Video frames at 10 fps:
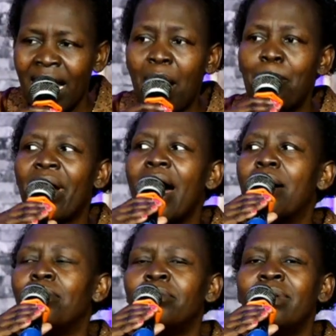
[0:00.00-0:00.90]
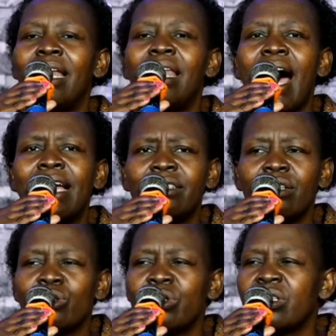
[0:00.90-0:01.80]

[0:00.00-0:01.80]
Abraham learned to